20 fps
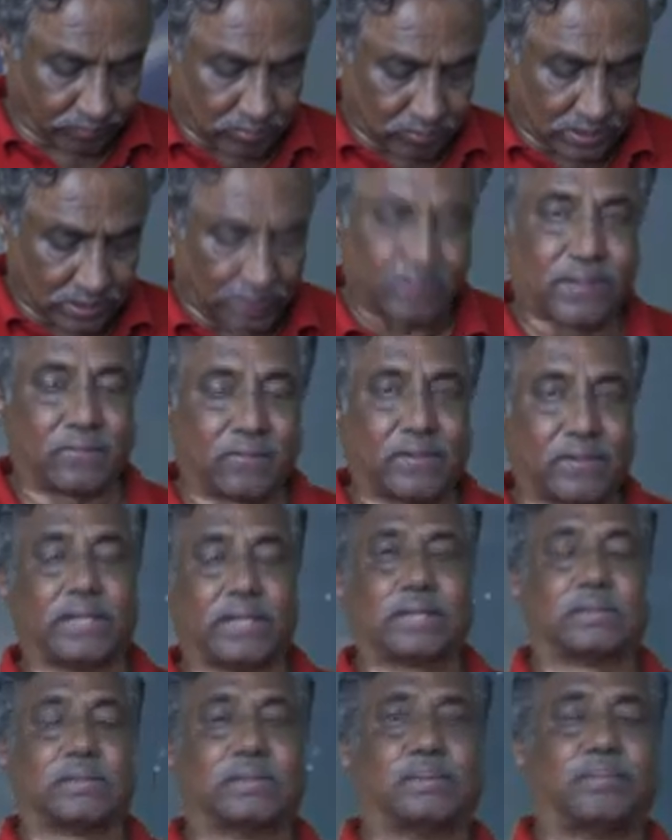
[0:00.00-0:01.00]
living world.
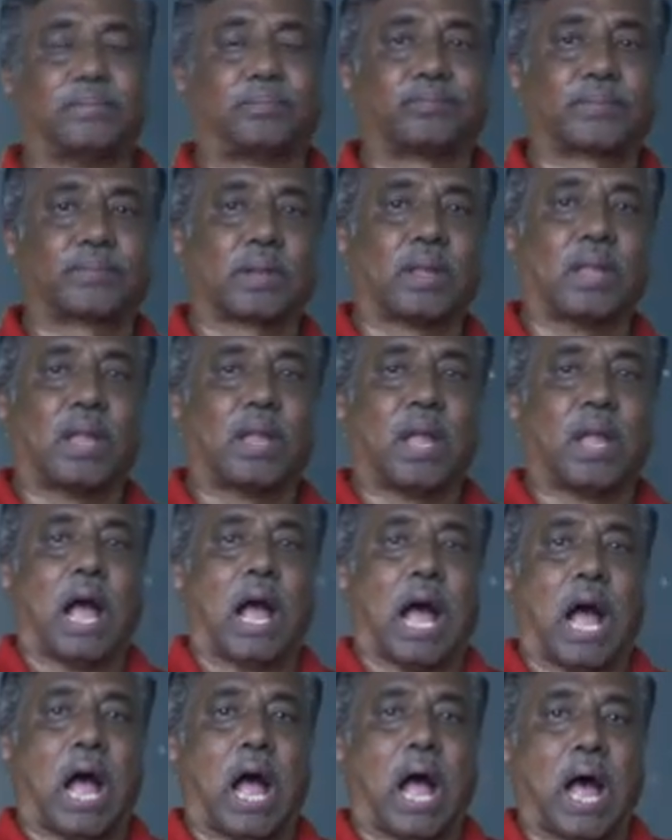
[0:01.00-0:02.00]

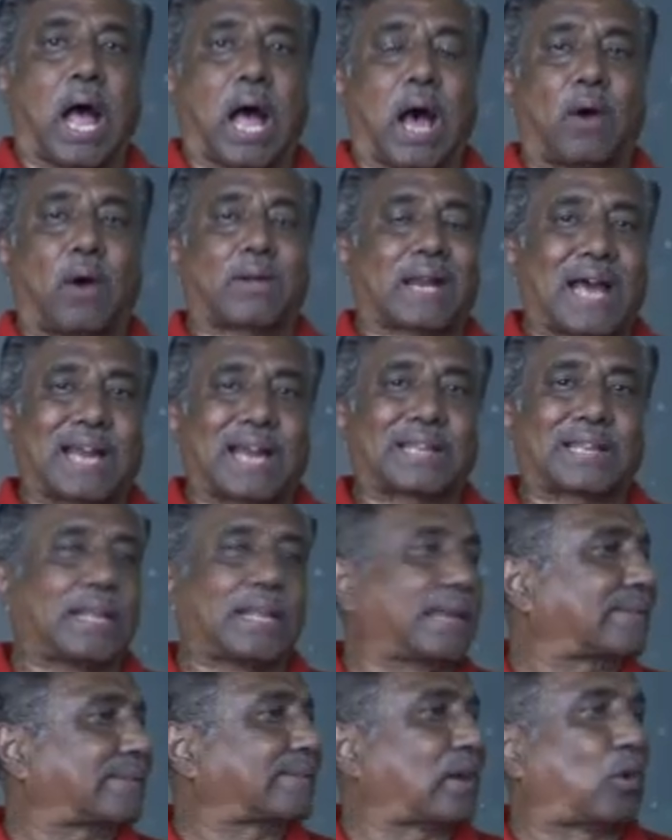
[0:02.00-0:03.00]
Our earth
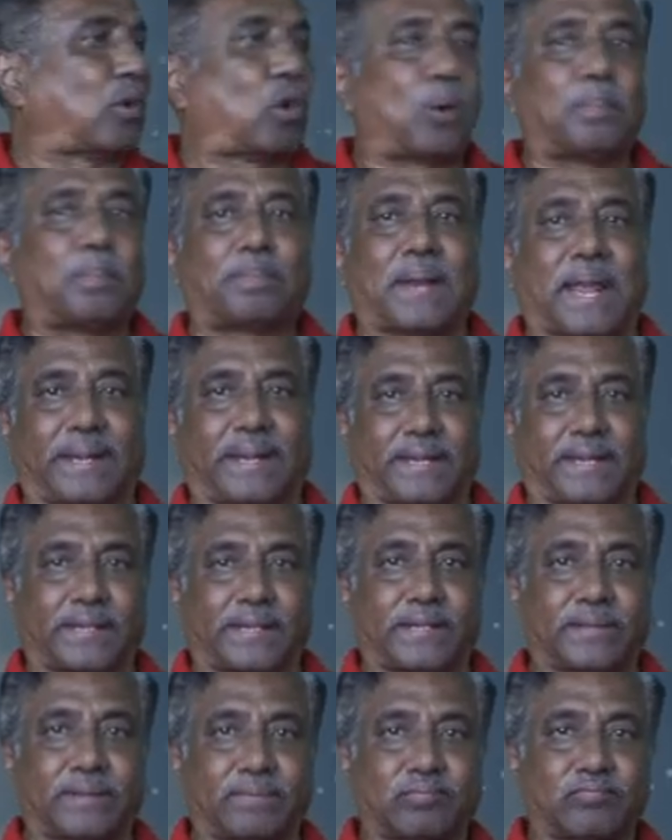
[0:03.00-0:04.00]
is the home
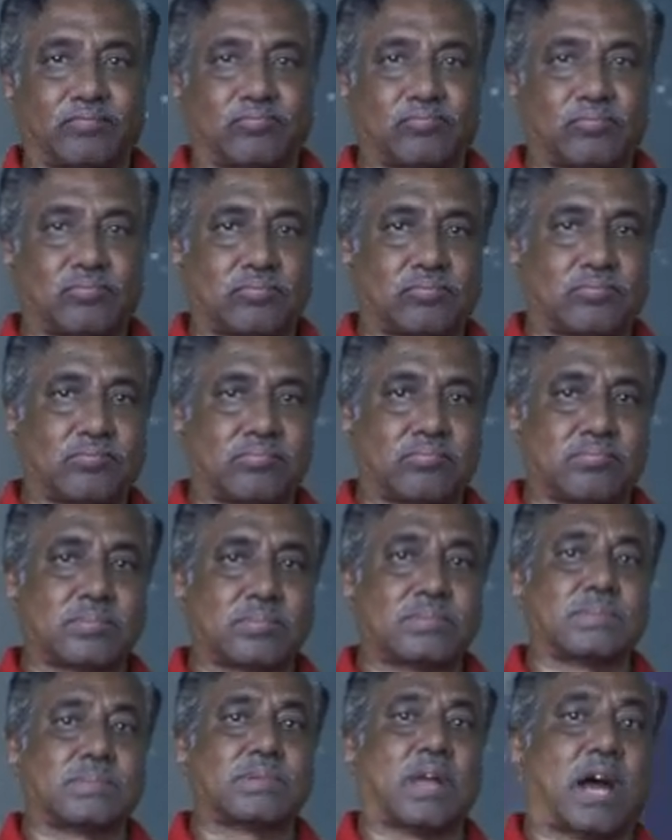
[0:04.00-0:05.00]
planet
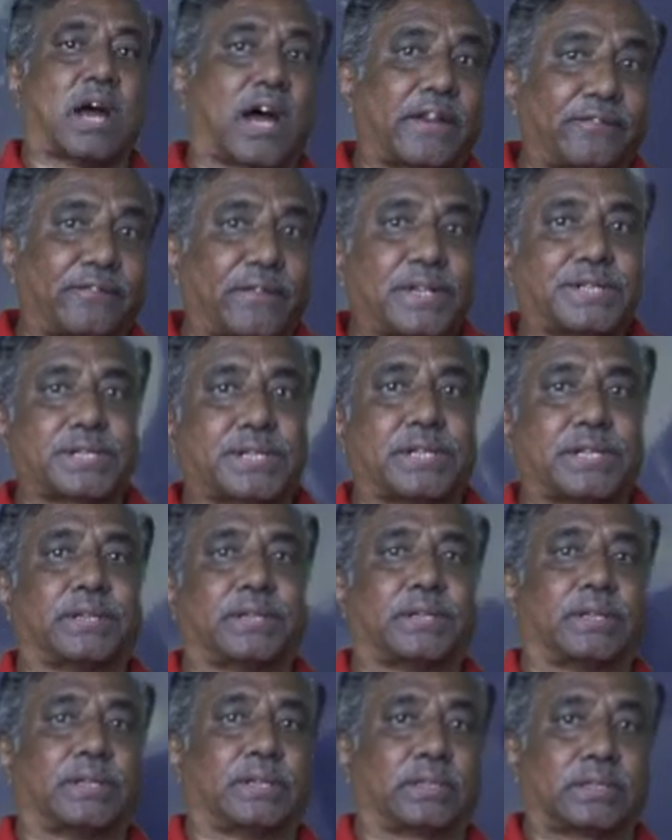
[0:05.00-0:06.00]
on which
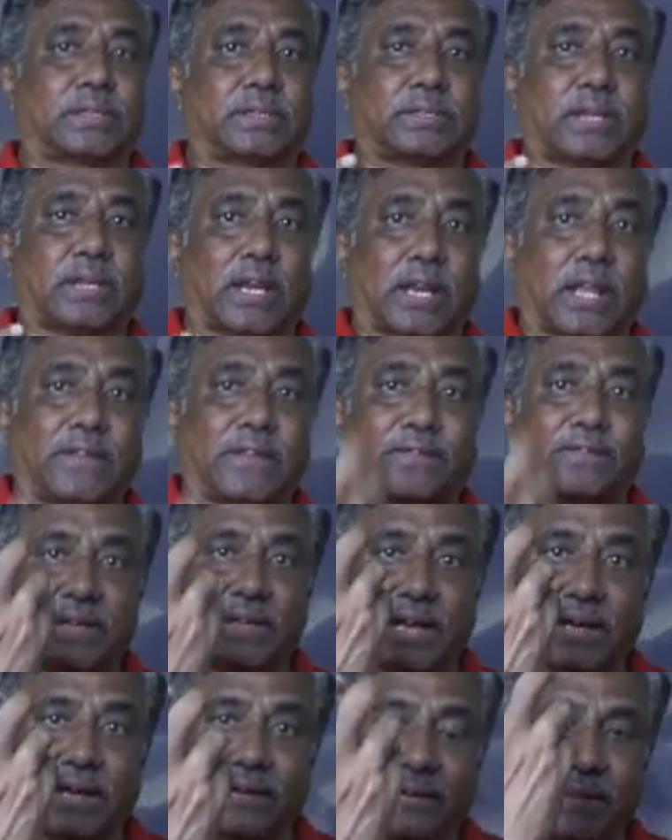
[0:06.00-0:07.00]
the life
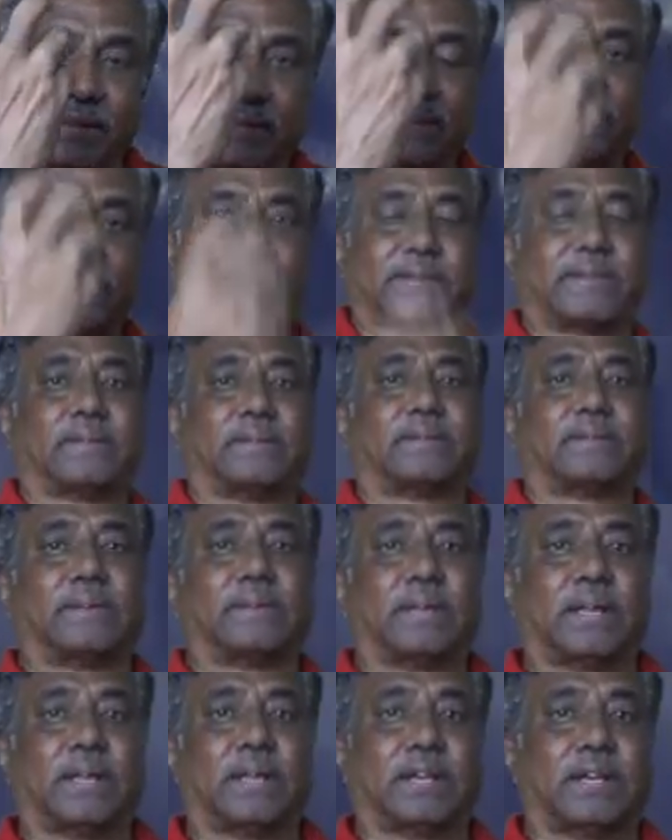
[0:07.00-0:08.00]
exists.
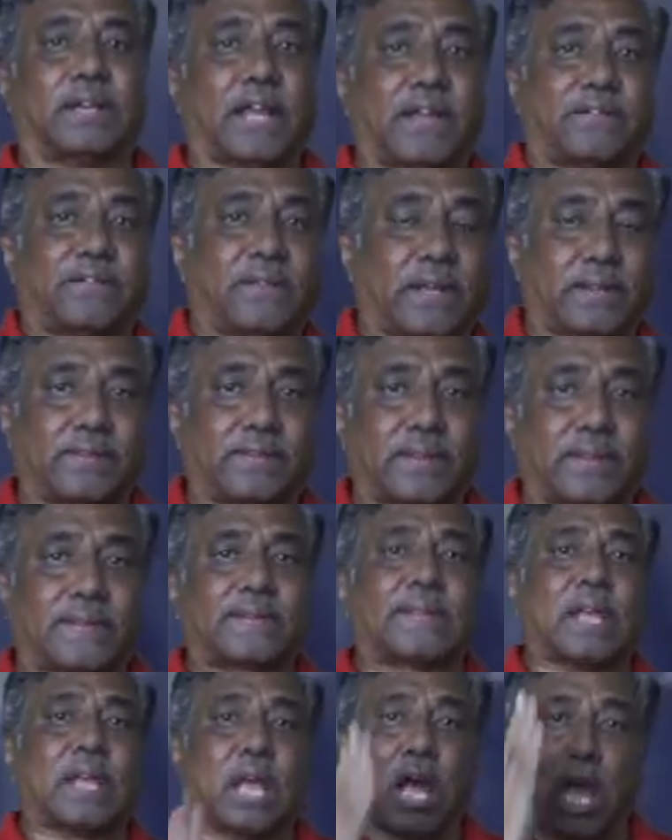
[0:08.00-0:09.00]
Life
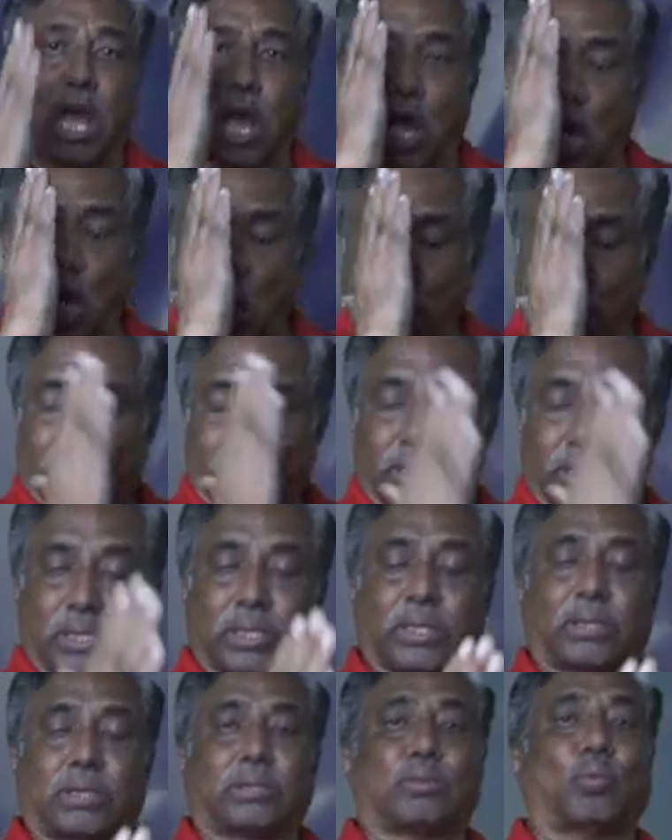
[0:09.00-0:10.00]
exists on
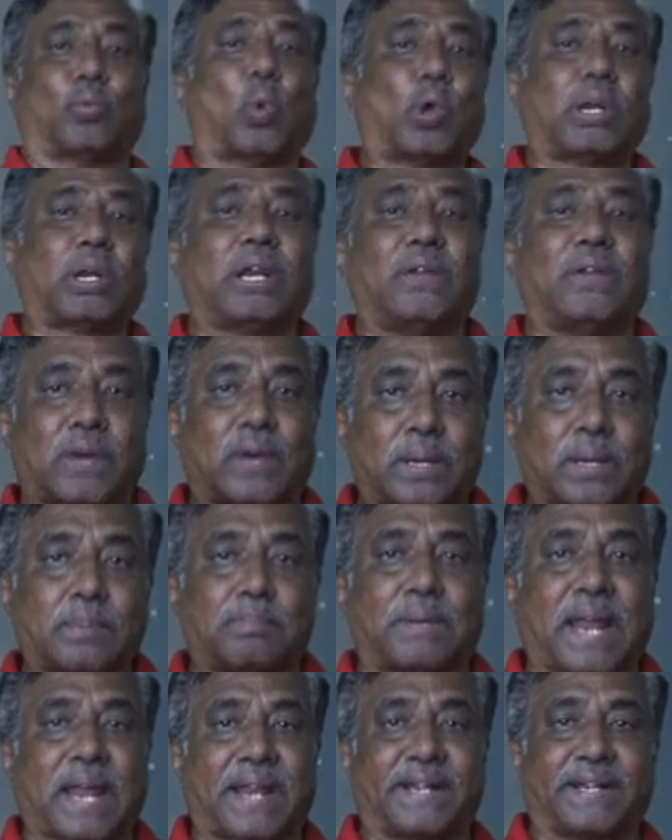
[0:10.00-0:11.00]
only one
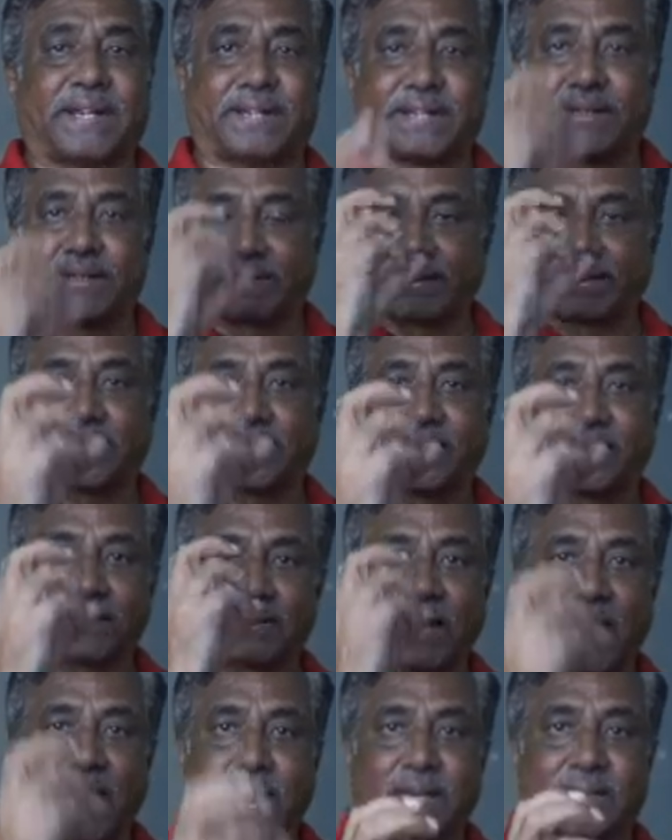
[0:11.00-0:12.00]
planet, that is
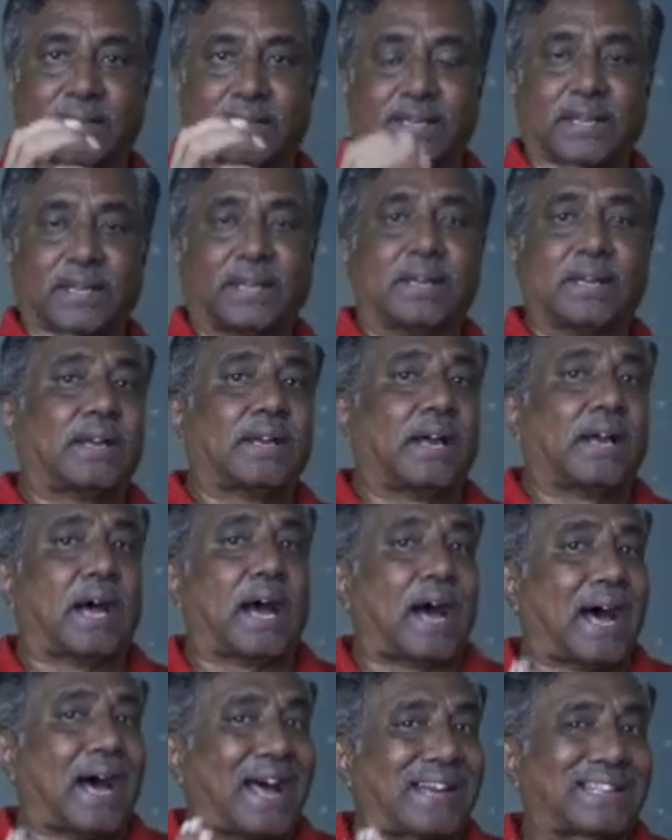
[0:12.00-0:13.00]
the earth.
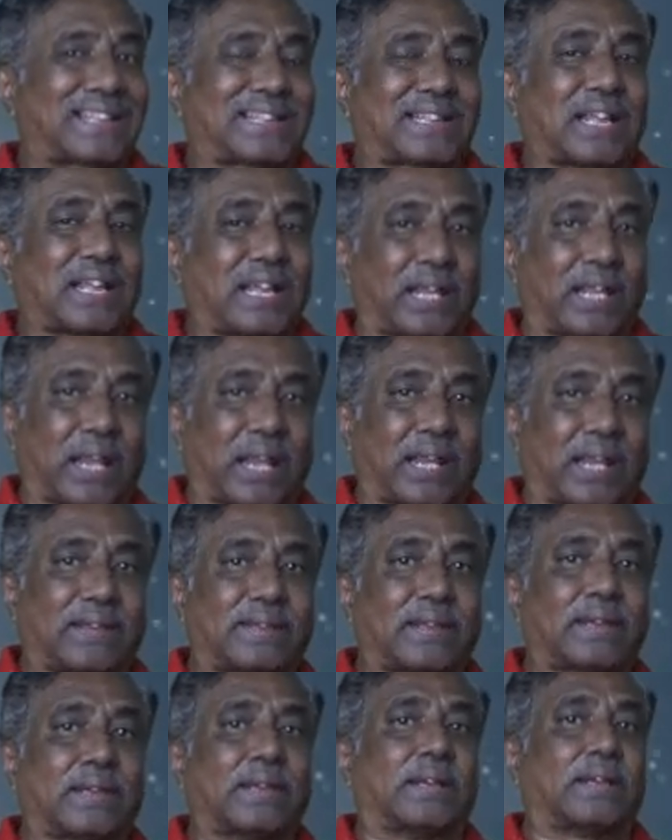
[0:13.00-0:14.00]
Earth
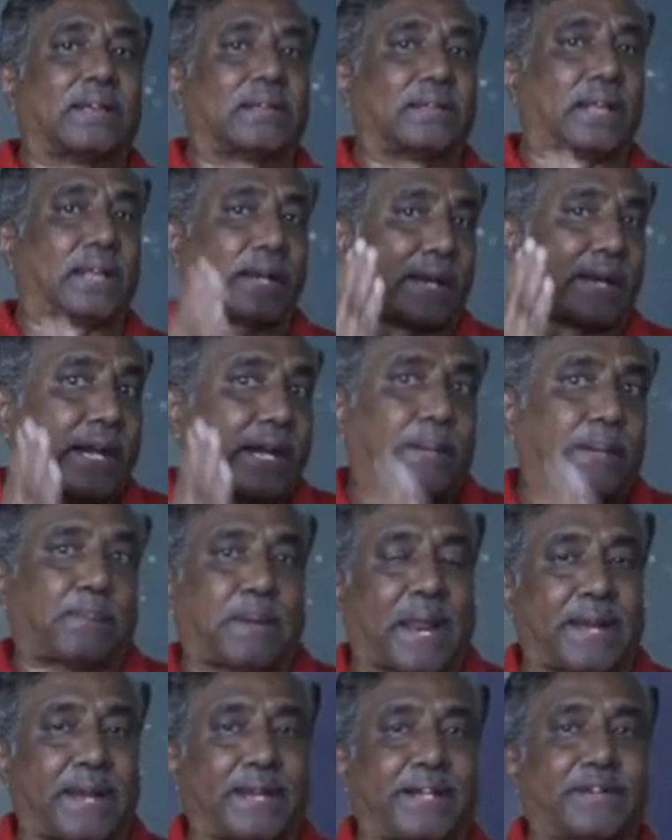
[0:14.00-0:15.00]
is the right
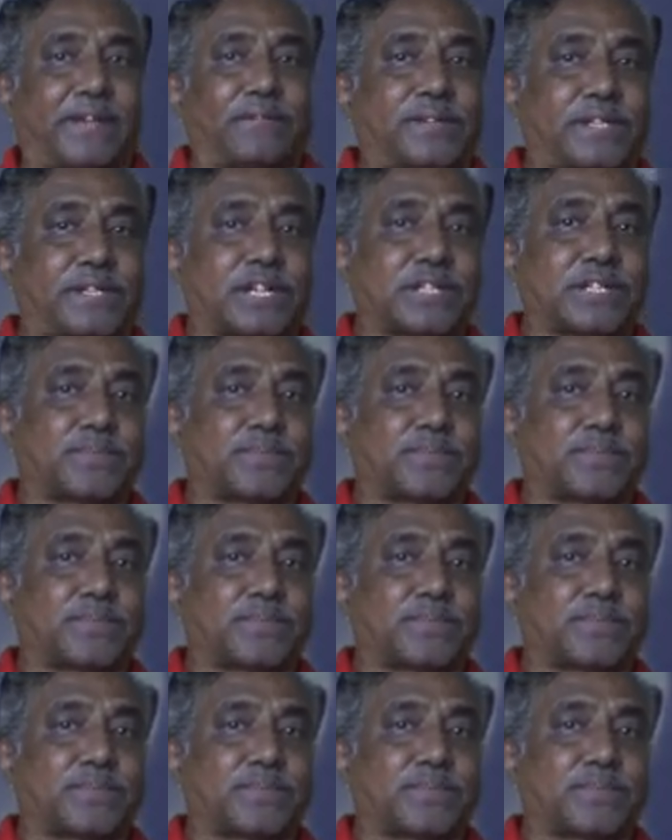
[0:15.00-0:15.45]
planet which is